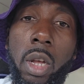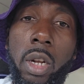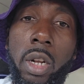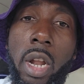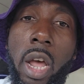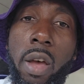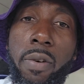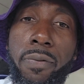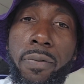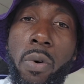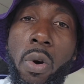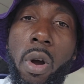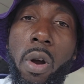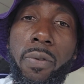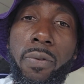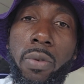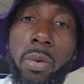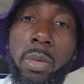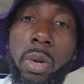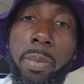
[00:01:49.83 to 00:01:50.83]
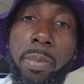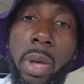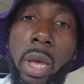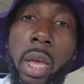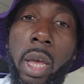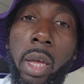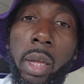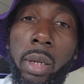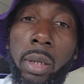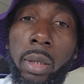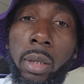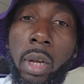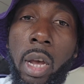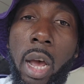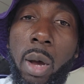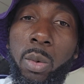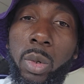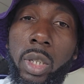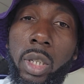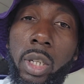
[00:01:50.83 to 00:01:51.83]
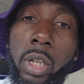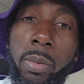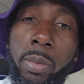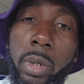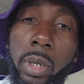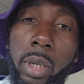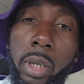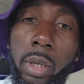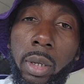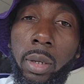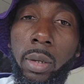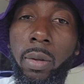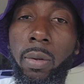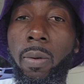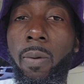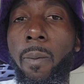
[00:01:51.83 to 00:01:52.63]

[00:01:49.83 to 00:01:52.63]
not far from the bed I was sleeping in.